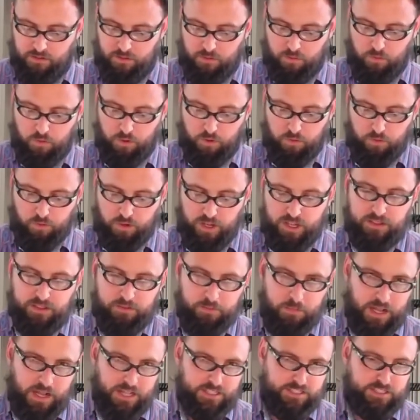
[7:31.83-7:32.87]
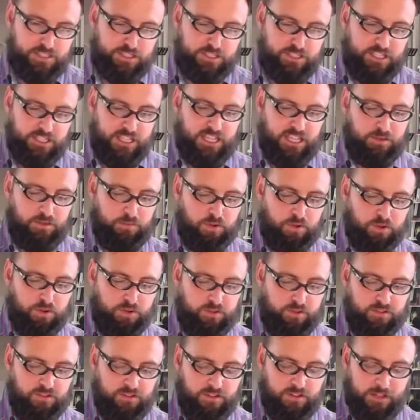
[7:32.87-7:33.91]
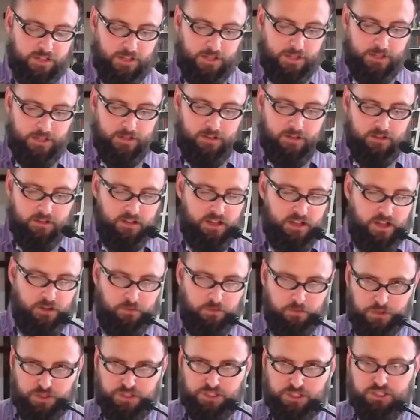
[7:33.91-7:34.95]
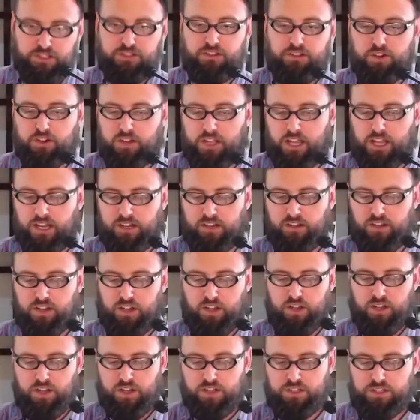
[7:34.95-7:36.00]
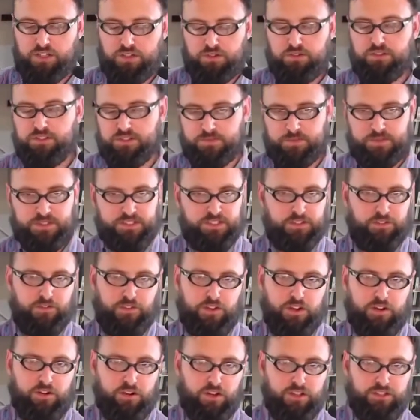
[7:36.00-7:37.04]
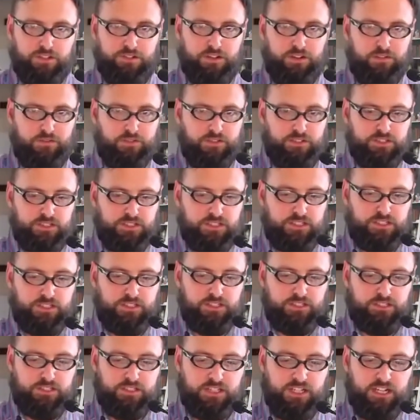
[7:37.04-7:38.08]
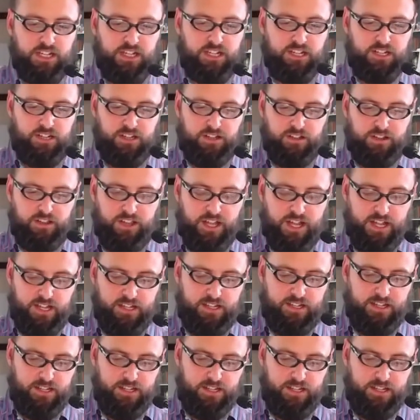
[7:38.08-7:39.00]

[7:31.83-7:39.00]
We'll read the passage in Hebrews, and we'll just look at 2 specific cross-references that